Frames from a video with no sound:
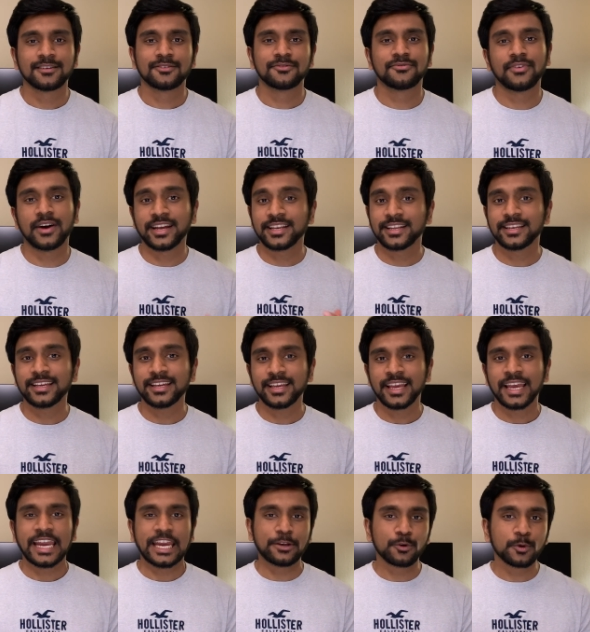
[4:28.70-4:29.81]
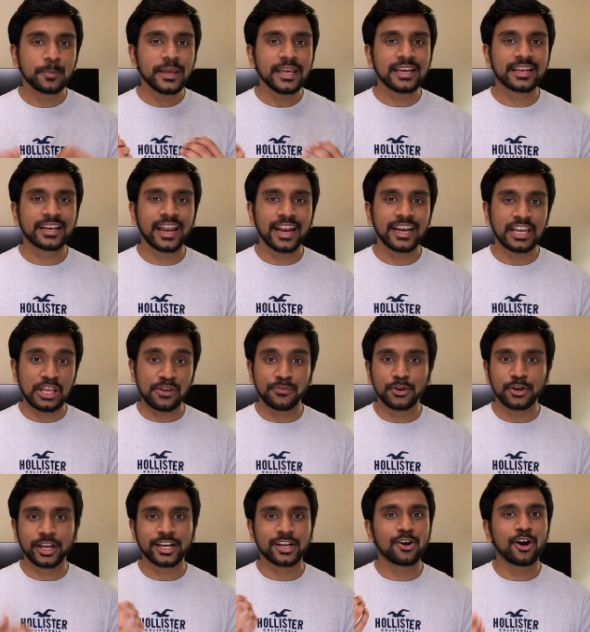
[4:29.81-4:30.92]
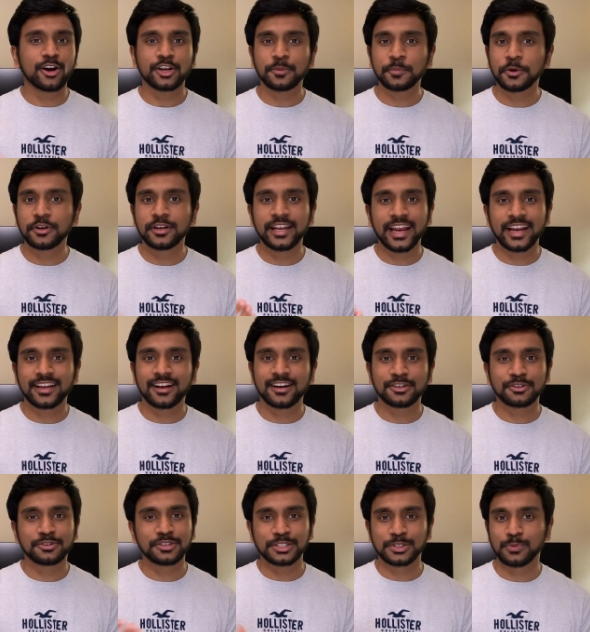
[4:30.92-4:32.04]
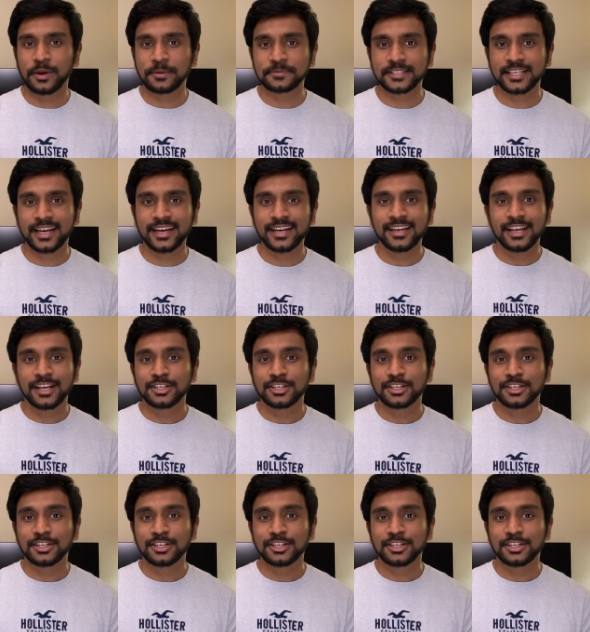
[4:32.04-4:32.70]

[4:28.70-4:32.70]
Finally, it would be great if you can contribute data to this website